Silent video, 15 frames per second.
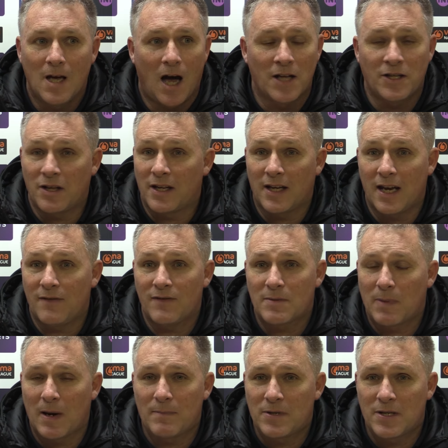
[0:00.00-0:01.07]
I don't think any of
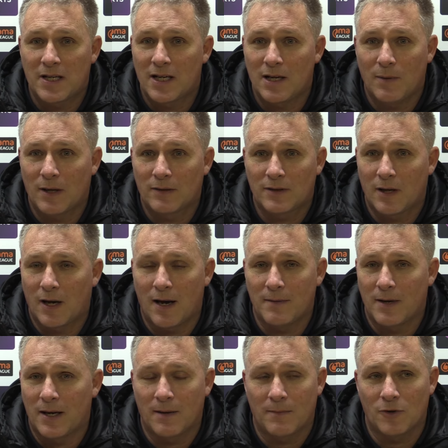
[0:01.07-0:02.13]
us played particularly well,
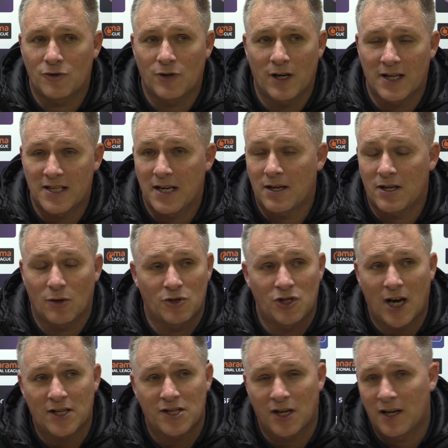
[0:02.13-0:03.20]
and I'm not trying to say it. Look,
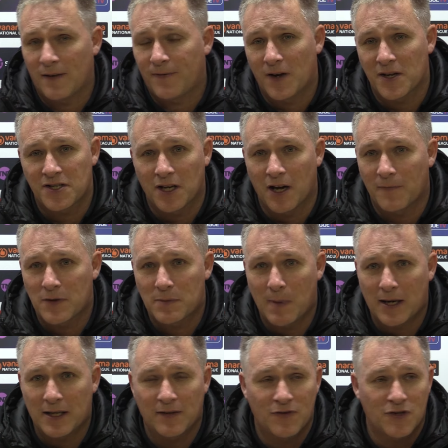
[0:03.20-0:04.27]
Jack Turner first half was
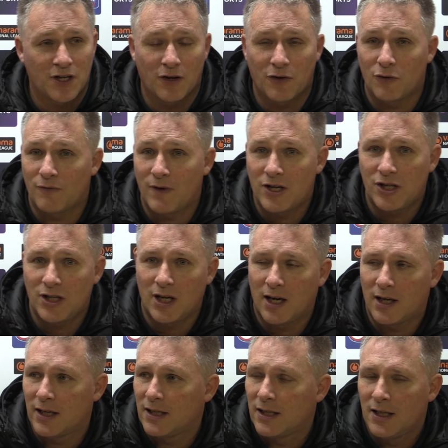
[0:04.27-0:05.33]
magnificent. I thought Reggie
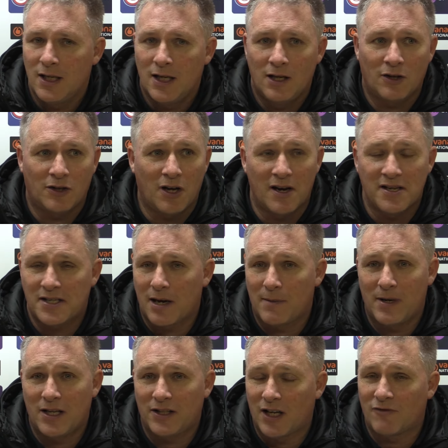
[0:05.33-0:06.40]
Young, and the guys
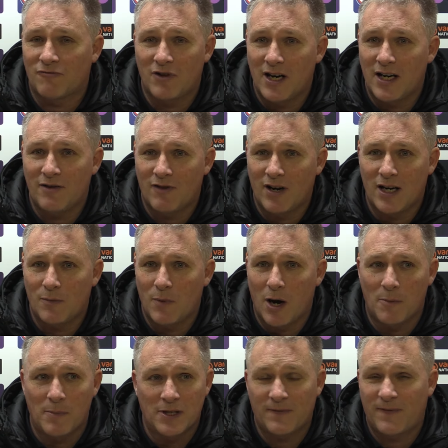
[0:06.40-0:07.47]
come in and done really, really
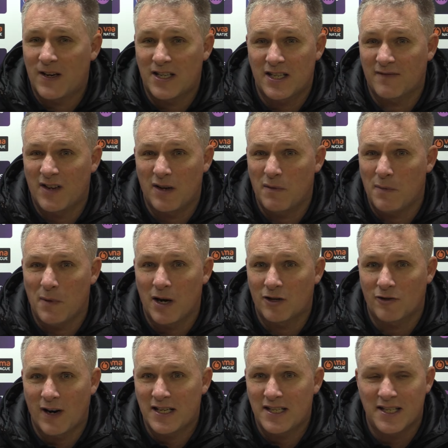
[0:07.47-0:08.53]
well. But defensively, we
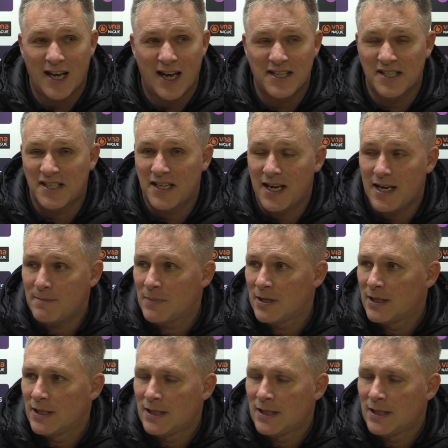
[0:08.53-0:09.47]
weren't great today as a team.